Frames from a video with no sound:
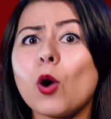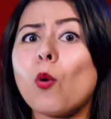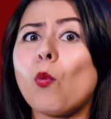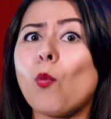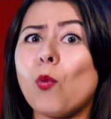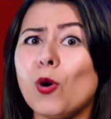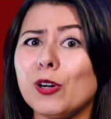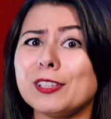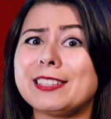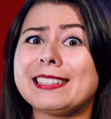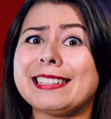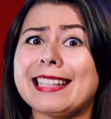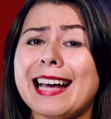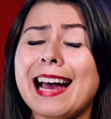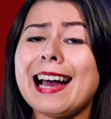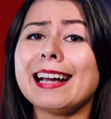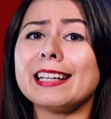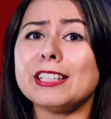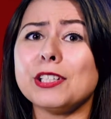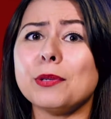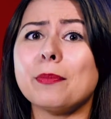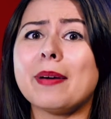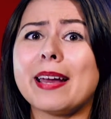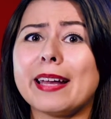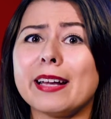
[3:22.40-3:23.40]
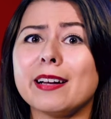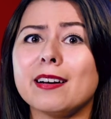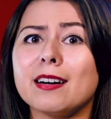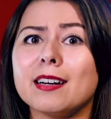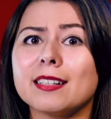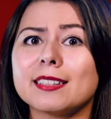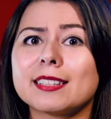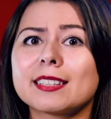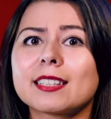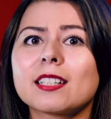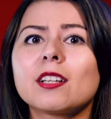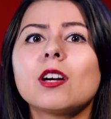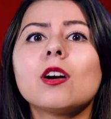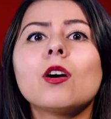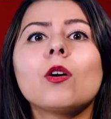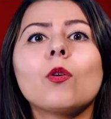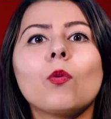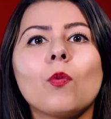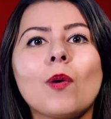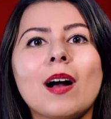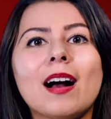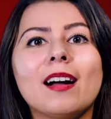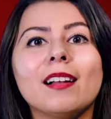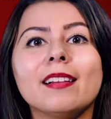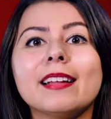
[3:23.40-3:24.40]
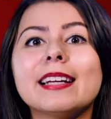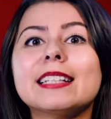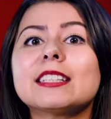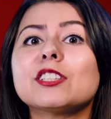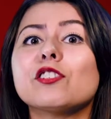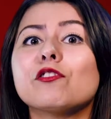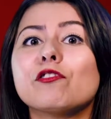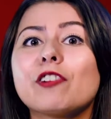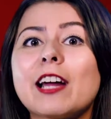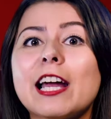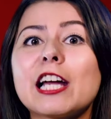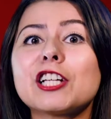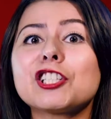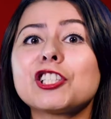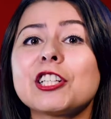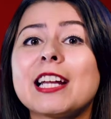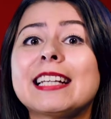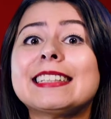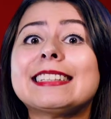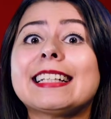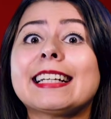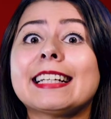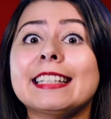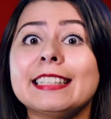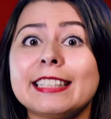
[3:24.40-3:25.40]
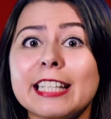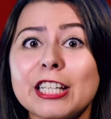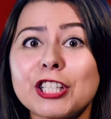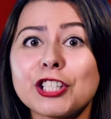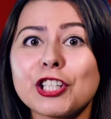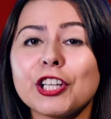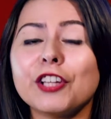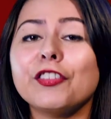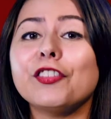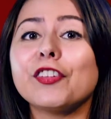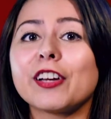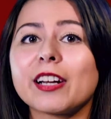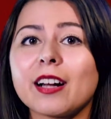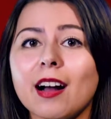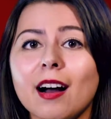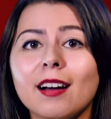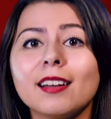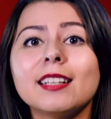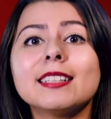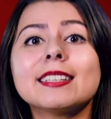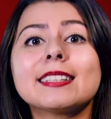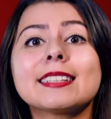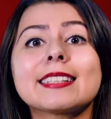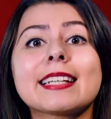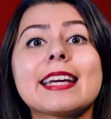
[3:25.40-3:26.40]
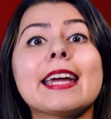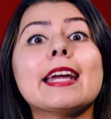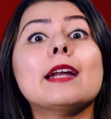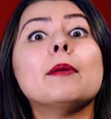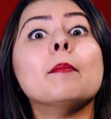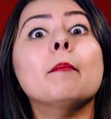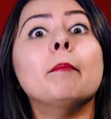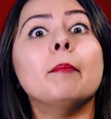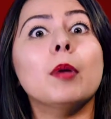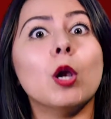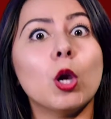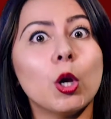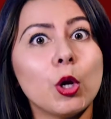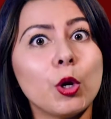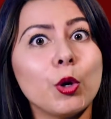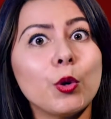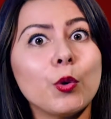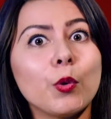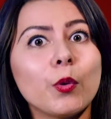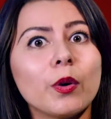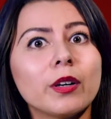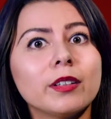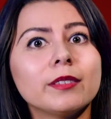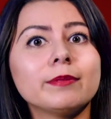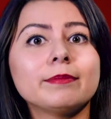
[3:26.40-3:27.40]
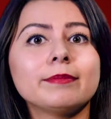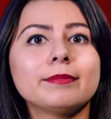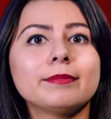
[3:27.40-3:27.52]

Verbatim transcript: What's that, you may ask? Well, it's a rare genetic condition that colours skin blue.